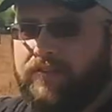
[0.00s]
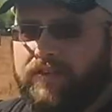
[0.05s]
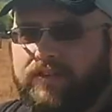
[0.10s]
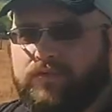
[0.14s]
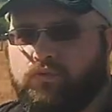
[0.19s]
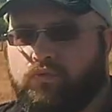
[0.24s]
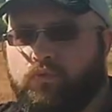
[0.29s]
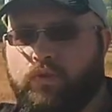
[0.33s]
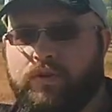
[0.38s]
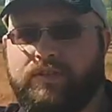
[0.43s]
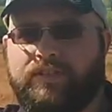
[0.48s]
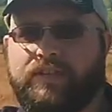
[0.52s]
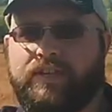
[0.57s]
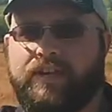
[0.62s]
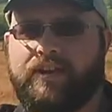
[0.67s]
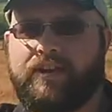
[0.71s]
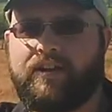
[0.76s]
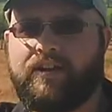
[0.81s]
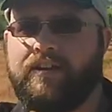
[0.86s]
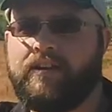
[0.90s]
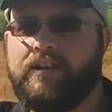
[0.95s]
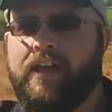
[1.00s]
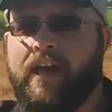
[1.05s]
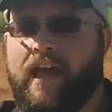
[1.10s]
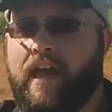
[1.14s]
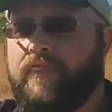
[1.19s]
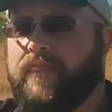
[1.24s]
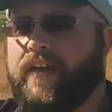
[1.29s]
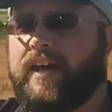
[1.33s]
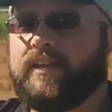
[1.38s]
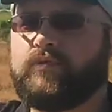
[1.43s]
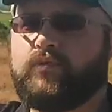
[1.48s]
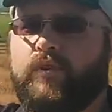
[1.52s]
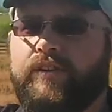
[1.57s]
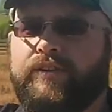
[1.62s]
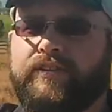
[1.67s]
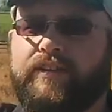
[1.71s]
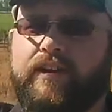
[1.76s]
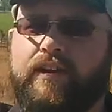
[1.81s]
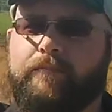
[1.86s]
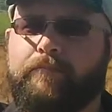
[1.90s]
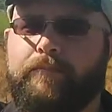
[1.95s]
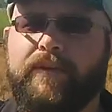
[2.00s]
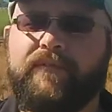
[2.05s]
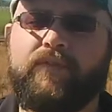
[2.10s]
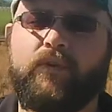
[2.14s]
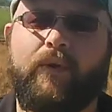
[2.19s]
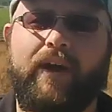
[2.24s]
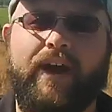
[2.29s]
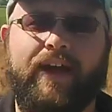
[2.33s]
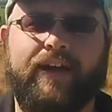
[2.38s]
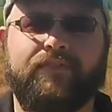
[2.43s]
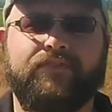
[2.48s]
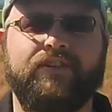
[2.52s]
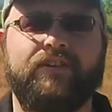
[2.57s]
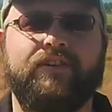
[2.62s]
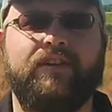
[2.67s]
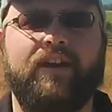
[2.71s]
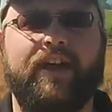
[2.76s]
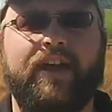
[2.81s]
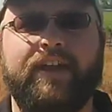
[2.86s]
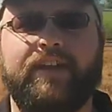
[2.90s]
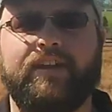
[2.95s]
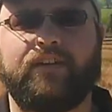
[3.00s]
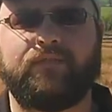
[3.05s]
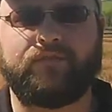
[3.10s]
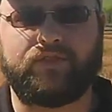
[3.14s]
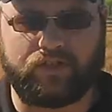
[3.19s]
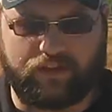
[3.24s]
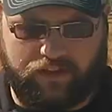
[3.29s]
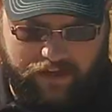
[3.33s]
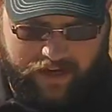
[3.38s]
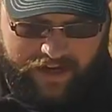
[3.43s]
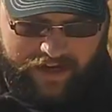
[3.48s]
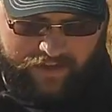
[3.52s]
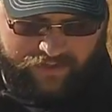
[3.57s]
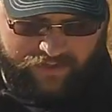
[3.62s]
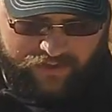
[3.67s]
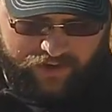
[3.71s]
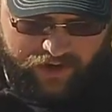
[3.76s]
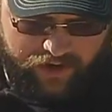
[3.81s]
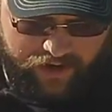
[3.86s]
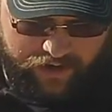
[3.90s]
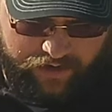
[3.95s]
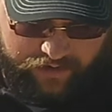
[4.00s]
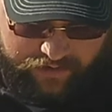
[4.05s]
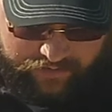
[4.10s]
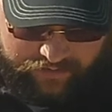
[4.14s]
these woods here, and that's where he's gonna bivouac the night of July 3rd.